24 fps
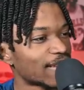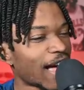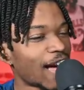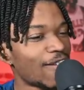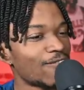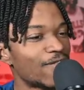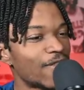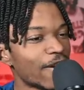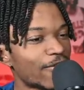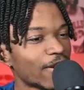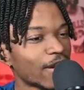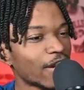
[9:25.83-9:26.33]
I
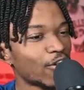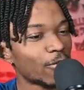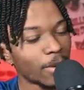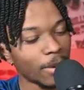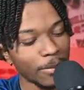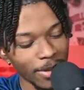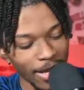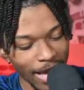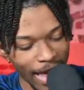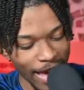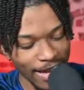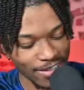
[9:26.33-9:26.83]
vividly
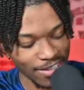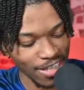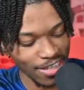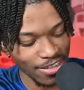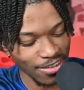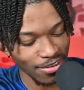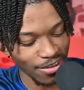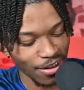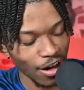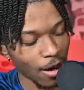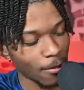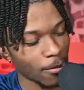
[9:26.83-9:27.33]
remember last
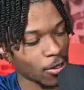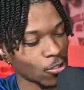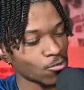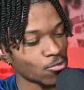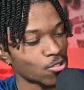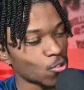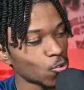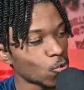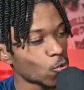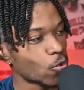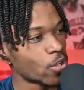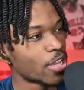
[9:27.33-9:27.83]
season coming
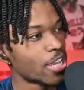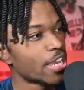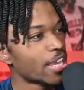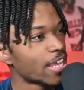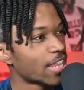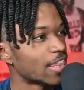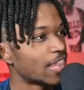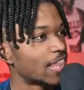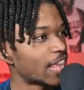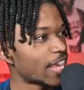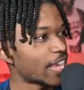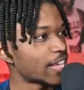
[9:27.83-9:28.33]
onto
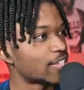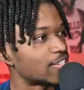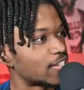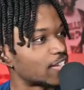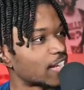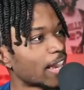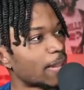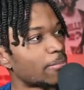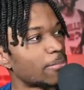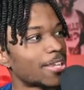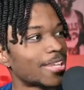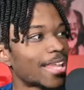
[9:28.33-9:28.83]
this
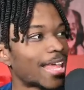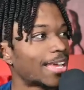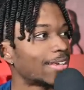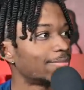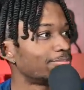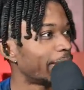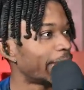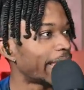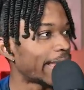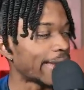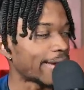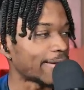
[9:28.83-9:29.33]
and being like,
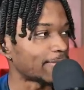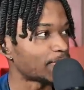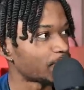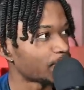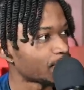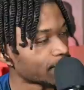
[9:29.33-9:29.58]
man,